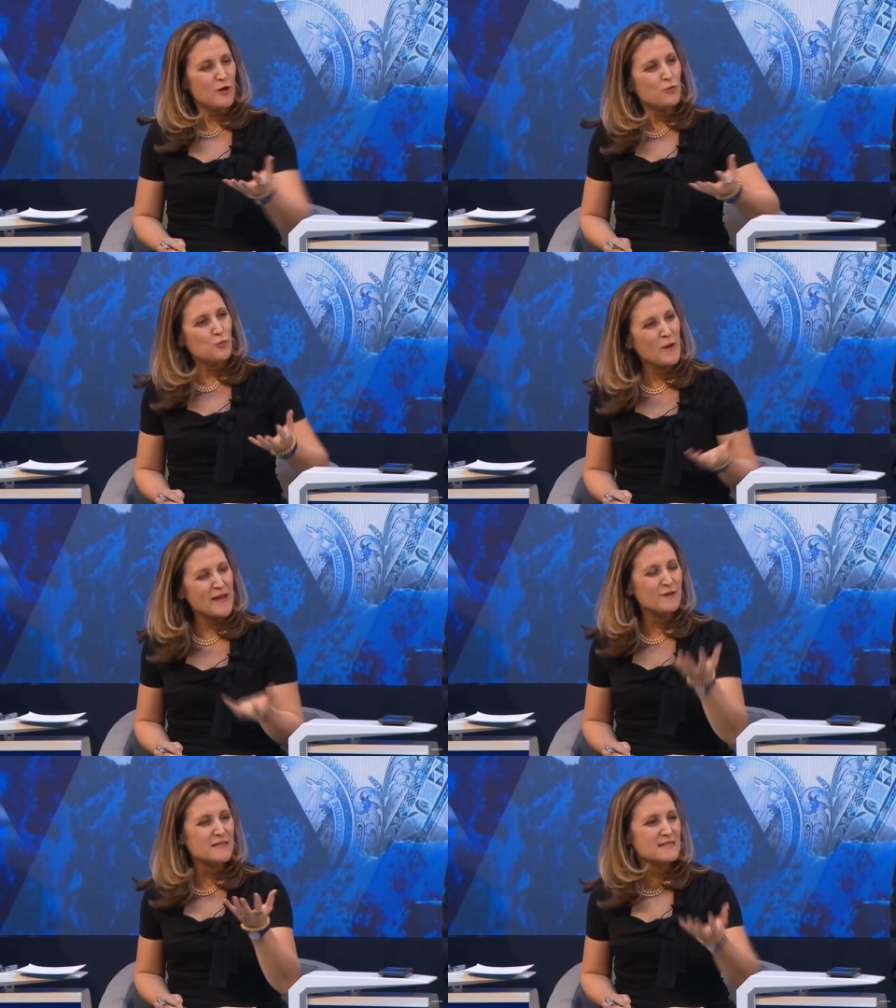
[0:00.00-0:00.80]
Where
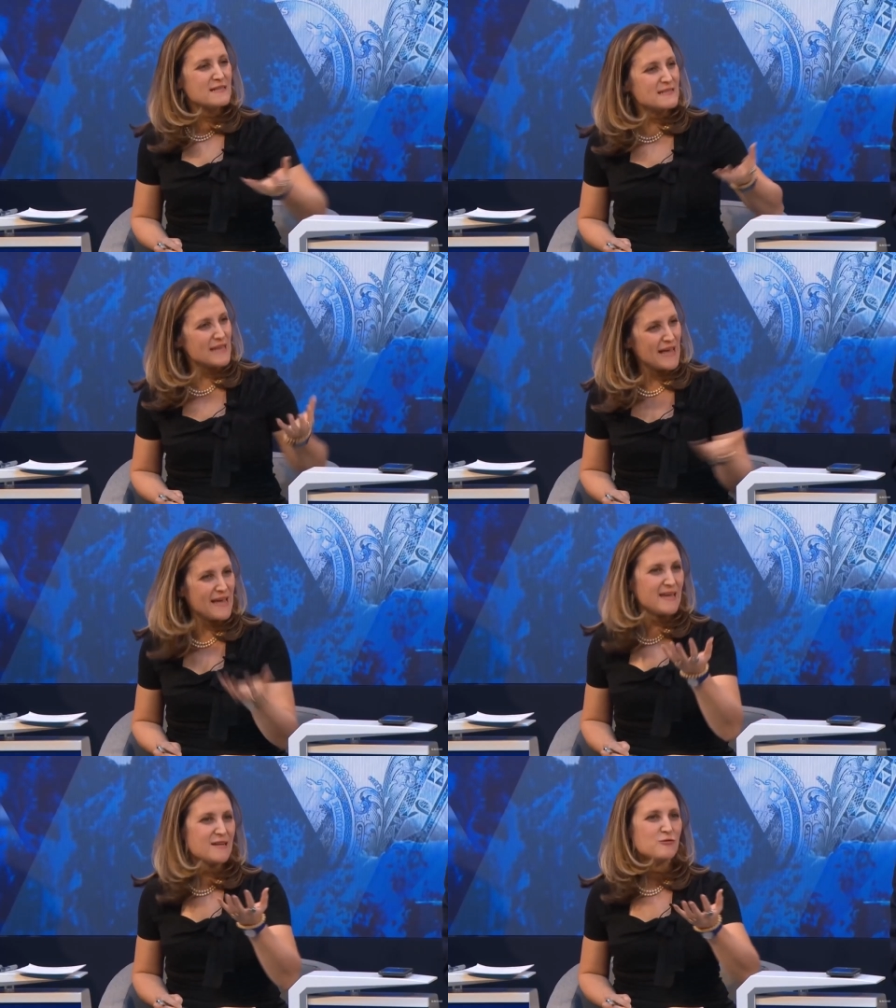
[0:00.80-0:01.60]
is this
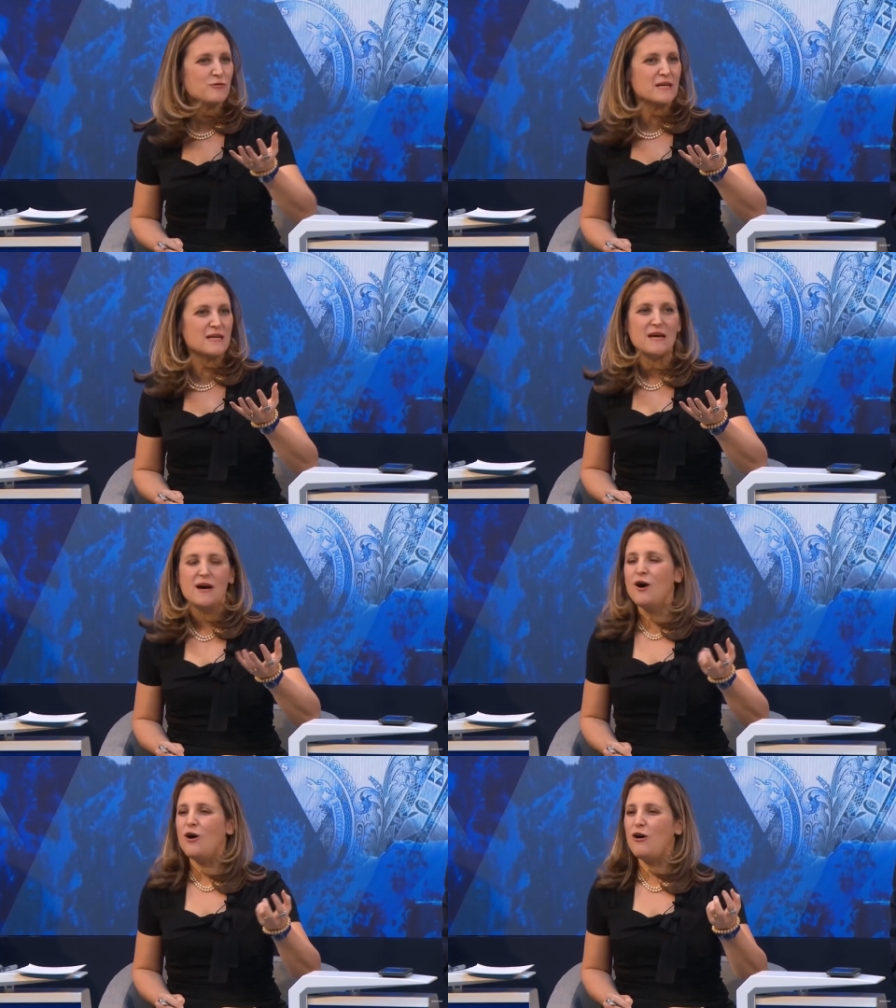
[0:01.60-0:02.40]
angry,
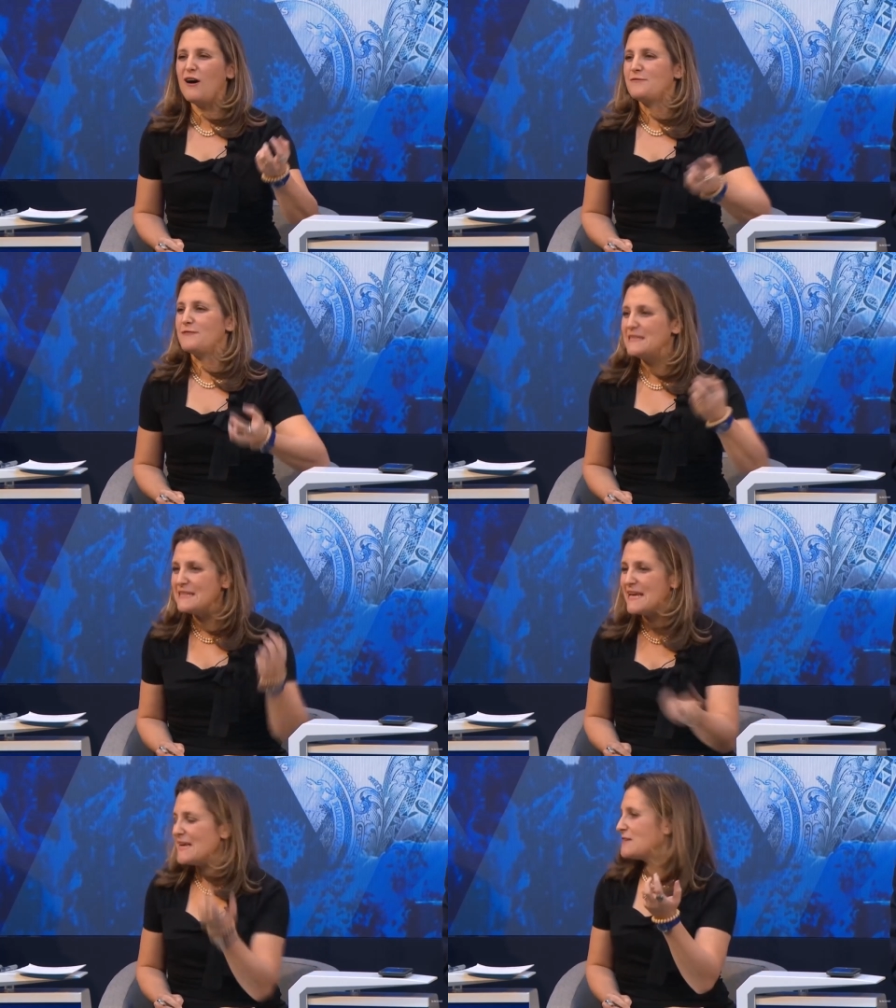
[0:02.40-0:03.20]
often
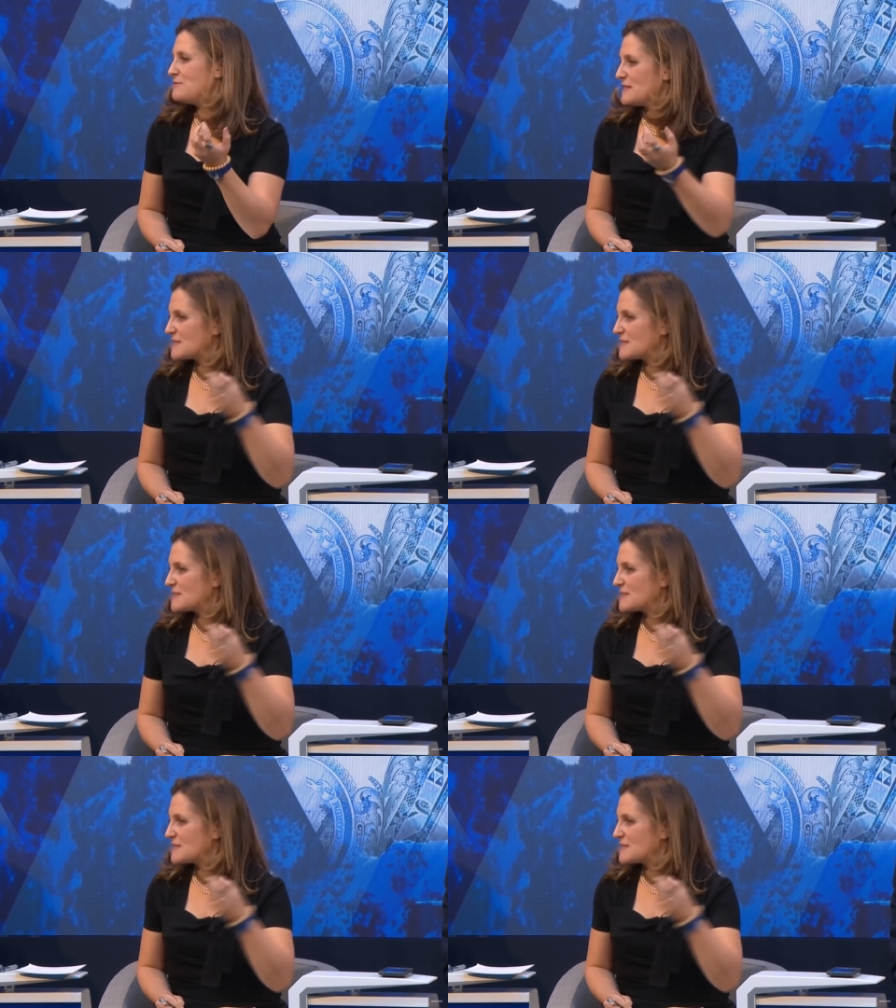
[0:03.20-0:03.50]
nativist